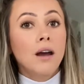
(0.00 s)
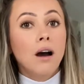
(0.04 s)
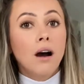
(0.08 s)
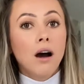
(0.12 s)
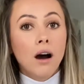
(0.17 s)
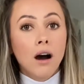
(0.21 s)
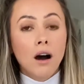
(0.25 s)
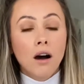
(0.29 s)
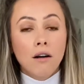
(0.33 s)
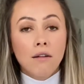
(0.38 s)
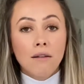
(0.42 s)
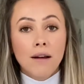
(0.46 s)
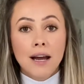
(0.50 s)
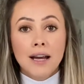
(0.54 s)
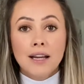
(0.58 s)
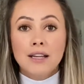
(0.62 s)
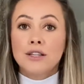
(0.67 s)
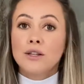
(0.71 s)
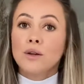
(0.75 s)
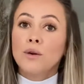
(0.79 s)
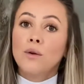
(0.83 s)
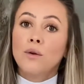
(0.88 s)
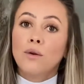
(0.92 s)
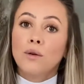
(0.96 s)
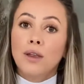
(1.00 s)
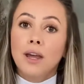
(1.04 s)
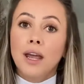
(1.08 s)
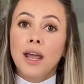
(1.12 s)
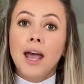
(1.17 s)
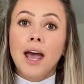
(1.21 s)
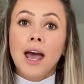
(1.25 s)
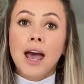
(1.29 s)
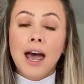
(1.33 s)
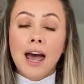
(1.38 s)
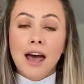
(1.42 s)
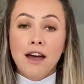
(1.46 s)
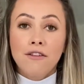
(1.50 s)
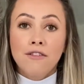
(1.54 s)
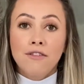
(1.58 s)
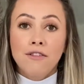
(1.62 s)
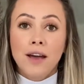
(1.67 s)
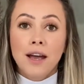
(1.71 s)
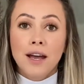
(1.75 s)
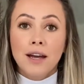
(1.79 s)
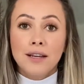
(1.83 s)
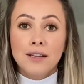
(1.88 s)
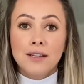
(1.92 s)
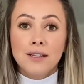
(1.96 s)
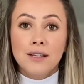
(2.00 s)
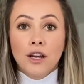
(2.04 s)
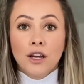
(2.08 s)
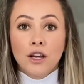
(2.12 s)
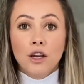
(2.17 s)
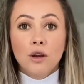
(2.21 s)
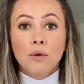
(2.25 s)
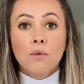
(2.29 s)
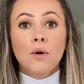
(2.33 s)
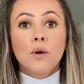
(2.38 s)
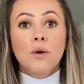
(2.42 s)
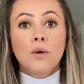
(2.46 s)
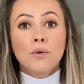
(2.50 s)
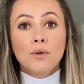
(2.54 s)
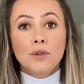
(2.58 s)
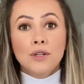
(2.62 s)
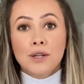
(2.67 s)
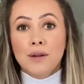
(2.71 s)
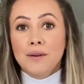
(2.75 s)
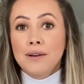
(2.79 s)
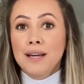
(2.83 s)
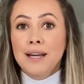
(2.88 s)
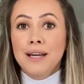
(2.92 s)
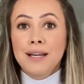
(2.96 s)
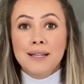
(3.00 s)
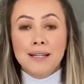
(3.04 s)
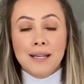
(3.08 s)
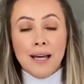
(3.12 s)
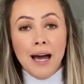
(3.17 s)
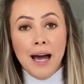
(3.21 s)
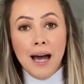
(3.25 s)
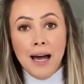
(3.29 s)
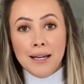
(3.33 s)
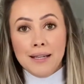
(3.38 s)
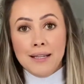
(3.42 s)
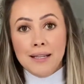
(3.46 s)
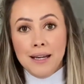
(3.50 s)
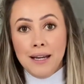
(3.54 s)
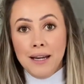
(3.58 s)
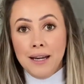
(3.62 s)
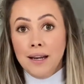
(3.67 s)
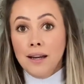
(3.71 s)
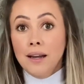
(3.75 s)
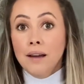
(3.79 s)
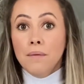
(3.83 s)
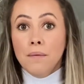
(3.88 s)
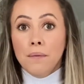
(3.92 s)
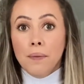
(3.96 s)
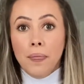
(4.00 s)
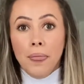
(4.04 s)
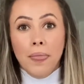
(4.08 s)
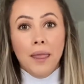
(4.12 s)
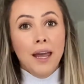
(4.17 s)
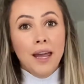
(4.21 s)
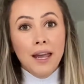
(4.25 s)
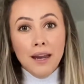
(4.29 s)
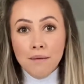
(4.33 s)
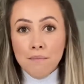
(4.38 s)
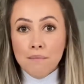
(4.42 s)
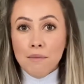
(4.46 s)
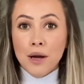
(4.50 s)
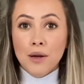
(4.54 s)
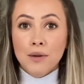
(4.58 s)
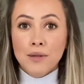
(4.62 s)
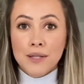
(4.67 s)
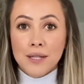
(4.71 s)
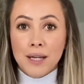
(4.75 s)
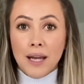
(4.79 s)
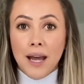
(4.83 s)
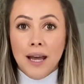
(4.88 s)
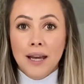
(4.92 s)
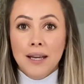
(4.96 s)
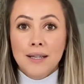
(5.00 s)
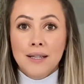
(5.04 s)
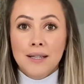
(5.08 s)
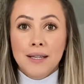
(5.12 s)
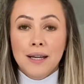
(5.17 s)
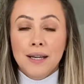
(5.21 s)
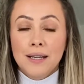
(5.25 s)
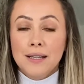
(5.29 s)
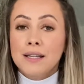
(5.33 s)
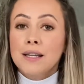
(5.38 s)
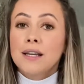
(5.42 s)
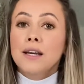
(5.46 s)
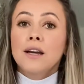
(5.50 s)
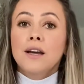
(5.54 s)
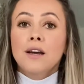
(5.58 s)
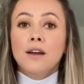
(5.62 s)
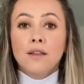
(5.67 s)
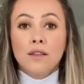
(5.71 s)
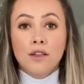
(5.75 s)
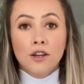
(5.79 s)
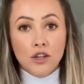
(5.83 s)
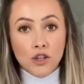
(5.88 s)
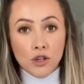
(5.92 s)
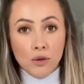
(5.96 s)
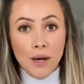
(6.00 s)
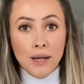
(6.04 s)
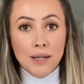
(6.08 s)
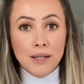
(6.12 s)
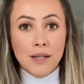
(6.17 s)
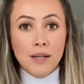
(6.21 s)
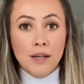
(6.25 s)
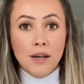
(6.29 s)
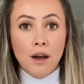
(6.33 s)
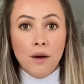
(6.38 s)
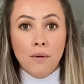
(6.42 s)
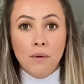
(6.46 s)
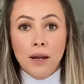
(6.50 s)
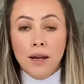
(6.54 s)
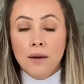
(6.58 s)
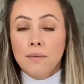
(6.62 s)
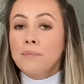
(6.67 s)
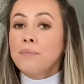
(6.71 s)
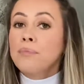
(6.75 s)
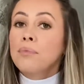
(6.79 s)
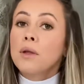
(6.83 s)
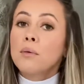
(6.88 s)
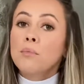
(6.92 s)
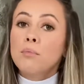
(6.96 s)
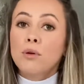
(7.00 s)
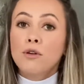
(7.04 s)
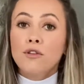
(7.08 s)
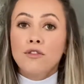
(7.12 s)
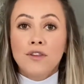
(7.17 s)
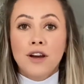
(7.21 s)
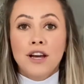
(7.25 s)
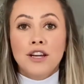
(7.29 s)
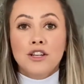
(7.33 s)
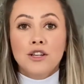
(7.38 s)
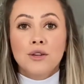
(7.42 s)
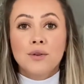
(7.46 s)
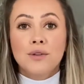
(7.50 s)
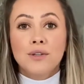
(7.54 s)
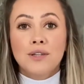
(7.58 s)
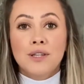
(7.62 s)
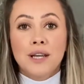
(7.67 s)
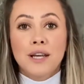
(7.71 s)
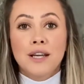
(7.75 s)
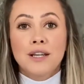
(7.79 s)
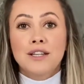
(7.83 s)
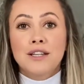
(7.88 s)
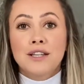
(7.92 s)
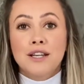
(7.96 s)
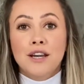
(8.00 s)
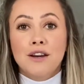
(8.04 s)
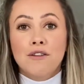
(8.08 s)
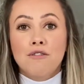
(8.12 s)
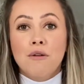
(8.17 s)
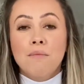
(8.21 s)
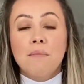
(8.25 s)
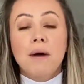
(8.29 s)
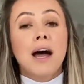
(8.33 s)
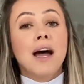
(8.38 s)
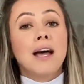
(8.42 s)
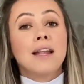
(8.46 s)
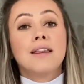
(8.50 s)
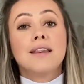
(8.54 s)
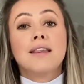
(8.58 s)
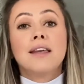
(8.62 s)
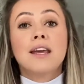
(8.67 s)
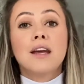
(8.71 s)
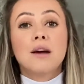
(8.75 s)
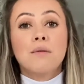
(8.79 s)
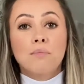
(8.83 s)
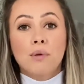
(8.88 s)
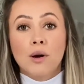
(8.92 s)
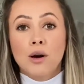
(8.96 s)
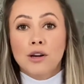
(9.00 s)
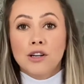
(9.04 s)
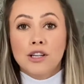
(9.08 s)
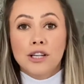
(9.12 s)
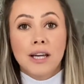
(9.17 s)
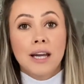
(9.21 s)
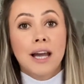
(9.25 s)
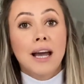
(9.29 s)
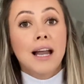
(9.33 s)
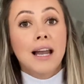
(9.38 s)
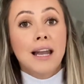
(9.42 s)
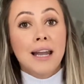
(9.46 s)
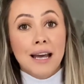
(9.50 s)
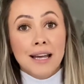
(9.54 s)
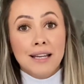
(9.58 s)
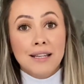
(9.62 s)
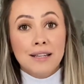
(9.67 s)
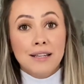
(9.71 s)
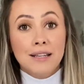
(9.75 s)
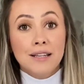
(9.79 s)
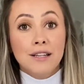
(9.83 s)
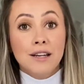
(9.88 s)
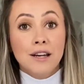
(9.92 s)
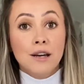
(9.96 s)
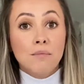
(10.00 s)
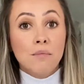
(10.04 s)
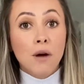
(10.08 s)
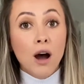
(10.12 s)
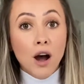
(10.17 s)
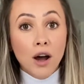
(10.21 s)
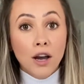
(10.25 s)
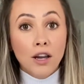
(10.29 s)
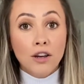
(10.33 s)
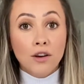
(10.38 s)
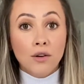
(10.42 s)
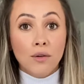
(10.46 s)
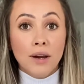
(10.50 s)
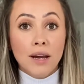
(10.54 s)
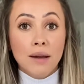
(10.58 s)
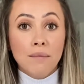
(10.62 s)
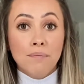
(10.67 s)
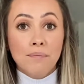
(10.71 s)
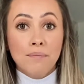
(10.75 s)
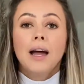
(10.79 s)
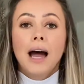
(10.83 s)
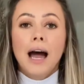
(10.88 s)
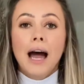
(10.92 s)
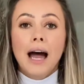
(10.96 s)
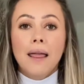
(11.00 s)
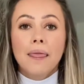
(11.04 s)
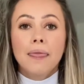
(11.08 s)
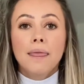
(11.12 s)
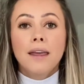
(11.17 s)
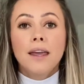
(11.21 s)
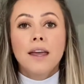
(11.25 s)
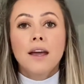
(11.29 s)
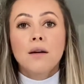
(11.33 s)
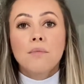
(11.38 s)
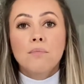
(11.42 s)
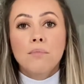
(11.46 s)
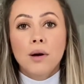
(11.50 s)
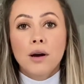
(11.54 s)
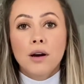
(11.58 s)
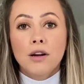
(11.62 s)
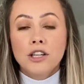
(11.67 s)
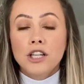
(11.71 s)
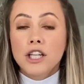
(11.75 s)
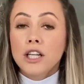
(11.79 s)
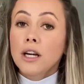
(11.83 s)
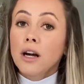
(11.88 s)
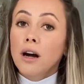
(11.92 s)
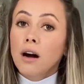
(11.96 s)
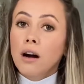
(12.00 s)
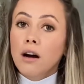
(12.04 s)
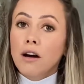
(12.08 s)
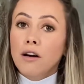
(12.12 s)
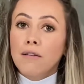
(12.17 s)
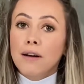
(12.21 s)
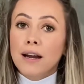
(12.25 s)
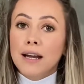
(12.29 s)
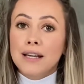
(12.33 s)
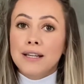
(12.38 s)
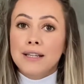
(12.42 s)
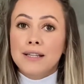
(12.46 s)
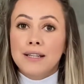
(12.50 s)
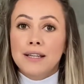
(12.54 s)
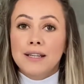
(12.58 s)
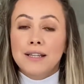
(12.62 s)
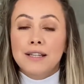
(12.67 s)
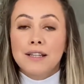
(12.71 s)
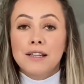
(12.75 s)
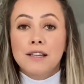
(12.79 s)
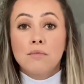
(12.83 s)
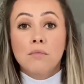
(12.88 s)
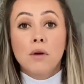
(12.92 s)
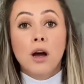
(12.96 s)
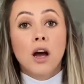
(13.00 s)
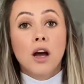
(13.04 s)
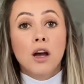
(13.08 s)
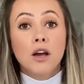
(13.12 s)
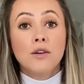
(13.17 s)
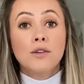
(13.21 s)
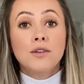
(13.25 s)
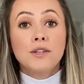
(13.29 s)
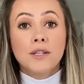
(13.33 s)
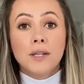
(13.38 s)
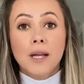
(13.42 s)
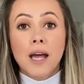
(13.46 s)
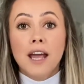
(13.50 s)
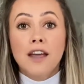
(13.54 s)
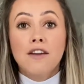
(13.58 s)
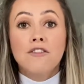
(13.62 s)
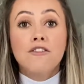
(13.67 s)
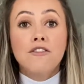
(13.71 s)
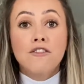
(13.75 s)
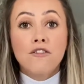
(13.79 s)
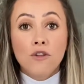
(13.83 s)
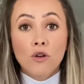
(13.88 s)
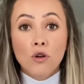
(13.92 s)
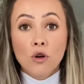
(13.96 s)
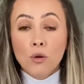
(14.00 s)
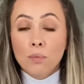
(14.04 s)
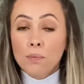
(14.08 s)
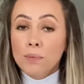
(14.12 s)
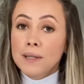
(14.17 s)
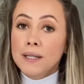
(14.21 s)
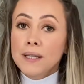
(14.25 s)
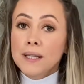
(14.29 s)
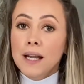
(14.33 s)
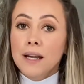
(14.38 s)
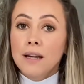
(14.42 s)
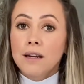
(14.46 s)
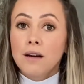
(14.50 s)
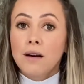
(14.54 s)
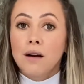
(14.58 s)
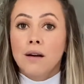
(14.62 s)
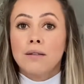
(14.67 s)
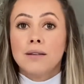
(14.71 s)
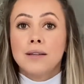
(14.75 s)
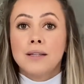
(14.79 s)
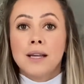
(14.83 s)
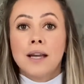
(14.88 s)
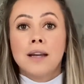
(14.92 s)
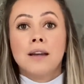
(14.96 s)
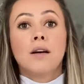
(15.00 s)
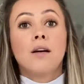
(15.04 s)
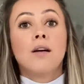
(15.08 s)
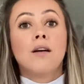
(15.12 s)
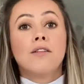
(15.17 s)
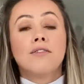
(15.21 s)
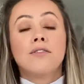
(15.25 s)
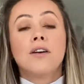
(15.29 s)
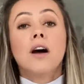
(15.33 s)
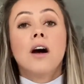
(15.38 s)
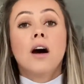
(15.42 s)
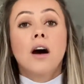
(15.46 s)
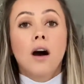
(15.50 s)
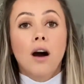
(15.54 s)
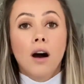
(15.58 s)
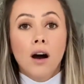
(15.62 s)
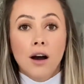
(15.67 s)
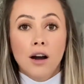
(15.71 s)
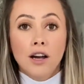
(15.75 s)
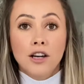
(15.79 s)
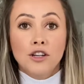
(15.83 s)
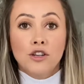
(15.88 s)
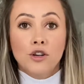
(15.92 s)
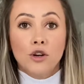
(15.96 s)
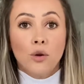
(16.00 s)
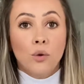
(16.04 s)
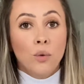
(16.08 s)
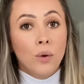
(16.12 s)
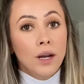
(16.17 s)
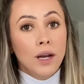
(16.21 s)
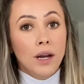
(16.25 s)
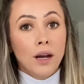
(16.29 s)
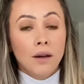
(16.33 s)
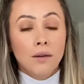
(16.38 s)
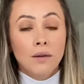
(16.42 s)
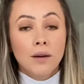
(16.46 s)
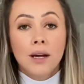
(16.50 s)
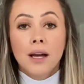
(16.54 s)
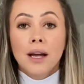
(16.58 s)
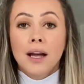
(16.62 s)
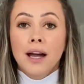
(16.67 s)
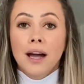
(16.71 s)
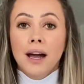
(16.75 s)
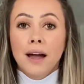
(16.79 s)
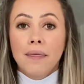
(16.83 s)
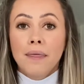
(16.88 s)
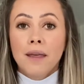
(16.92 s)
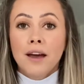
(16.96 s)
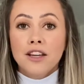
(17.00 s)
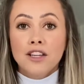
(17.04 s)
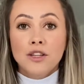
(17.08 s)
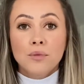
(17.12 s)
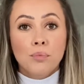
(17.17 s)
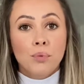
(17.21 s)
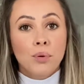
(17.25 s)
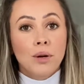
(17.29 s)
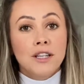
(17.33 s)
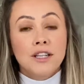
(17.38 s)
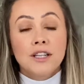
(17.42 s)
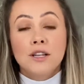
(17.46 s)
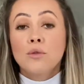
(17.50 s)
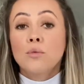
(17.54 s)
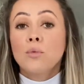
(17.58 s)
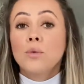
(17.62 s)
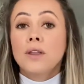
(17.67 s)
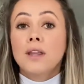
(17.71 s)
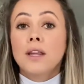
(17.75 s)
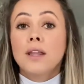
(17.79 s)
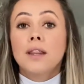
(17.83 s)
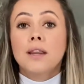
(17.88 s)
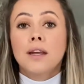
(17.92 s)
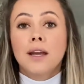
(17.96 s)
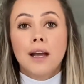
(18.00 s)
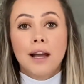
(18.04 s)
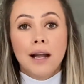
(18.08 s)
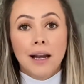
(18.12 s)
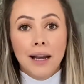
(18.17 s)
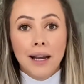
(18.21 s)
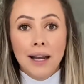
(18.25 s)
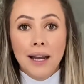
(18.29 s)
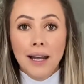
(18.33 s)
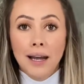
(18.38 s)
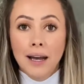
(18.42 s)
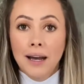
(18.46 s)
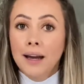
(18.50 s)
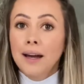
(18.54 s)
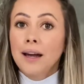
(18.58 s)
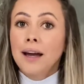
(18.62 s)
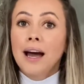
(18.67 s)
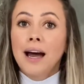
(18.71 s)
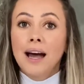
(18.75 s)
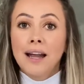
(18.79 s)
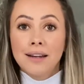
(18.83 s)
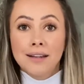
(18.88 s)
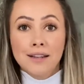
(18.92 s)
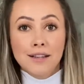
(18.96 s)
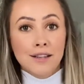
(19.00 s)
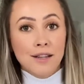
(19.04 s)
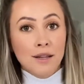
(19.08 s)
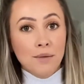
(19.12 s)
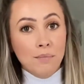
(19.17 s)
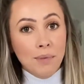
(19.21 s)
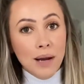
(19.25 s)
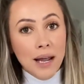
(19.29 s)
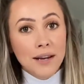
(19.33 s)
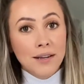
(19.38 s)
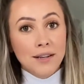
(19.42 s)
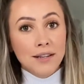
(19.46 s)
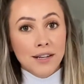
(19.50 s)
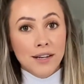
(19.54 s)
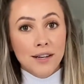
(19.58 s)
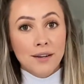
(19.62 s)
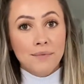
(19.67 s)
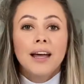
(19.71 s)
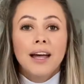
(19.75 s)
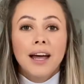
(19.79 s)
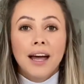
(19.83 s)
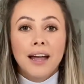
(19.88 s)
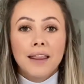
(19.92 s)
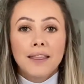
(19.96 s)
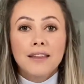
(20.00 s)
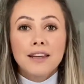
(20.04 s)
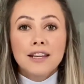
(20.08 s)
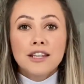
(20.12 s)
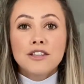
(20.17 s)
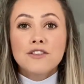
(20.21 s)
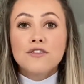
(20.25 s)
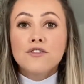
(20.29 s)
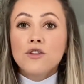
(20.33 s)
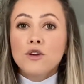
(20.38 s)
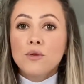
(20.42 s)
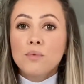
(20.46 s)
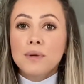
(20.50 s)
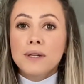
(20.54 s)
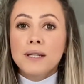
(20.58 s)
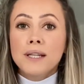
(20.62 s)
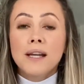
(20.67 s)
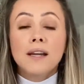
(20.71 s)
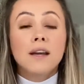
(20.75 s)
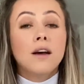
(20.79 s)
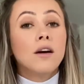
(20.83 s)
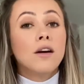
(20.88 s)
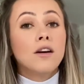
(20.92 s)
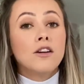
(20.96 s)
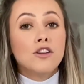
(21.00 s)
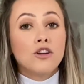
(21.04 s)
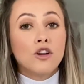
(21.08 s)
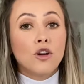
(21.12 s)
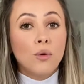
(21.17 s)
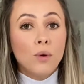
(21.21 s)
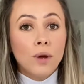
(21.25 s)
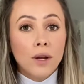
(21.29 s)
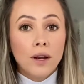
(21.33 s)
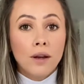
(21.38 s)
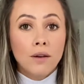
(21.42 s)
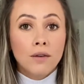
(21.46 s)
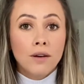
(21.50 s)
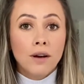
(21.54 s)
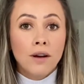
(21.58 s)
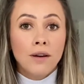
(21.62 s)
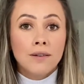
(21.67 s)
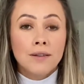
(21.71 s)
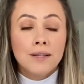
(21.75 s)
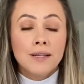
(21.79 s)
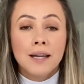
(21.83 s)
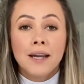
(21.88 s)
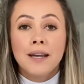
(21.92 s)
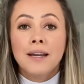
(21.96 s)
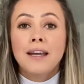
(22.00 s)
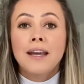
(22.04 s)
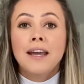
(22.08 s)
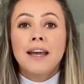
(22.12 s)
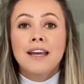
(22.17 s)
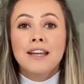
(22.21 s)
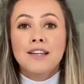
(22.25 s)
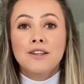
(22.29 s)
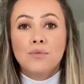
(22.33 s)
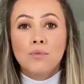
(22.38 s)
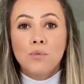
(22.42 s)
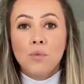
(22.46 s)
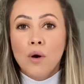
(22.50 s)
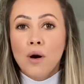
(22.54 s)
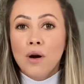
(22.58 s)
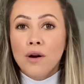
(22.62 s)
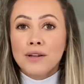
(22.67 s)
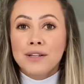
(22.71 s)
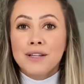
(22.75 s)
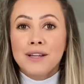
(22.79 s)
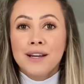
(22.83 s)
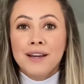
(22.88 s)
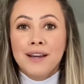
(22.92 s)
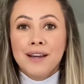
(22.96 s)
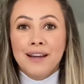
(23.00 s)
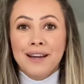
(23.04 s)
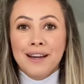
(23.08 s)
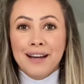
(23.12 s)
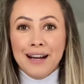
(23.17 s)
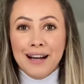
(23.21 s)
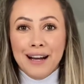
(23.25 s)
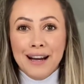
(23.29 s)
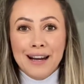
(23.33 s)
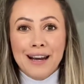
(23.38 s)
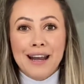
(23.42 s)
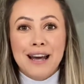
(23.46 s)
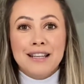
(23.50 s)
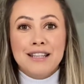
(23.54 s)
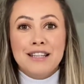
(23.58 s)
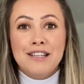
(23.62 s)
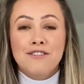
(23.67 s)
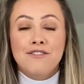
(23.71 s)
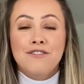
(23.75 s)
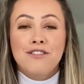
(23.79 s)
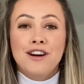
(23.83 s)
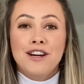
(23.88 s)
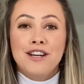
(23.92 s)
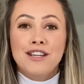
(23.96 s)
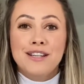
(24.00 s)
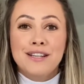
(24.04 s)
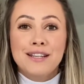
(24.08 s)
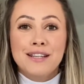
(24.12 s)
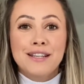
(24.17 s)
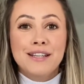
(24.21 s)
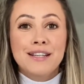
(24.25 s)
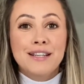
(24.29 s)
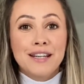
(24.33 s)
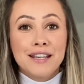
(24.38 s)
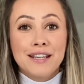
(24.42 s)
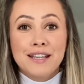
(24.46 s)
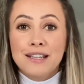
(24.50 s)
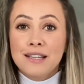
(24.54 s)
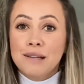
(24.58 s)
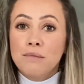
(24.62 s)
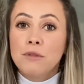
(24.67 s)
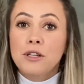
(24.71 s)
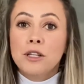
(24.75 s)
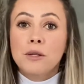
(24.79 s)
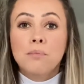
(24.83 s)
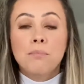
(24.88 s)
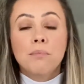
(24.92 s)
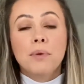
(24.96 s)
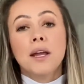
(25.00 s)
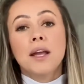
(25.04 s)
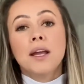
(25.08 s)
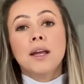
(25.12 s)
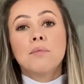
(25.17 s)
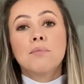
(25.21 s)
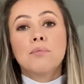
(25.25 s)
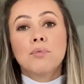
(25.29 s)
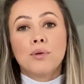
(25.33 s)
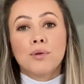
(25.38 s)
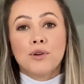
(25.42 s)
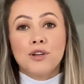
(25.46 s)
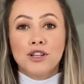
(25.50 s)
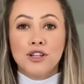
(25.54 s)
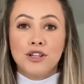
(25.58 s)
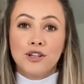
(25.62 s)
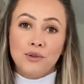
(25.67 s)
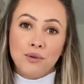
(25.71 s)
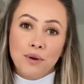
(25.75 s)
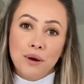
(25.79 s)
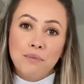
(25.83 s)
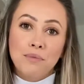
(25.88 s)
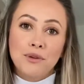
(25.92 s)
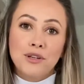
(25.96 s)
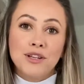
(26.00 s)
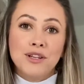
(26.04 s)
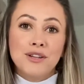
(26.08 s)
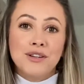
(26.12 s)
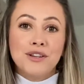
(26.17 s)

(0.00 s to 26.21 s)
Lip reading: the RX or the FX, you also need to add in most cases, the tretinoin, Professional C serum and the Obagi Elastoderm eye cream. And the Obagi RX system hosts a 4% content of hydroquinone, and that's present within the clear and the blender. And this 4% hydroquinone content is what classifies the system to be prescription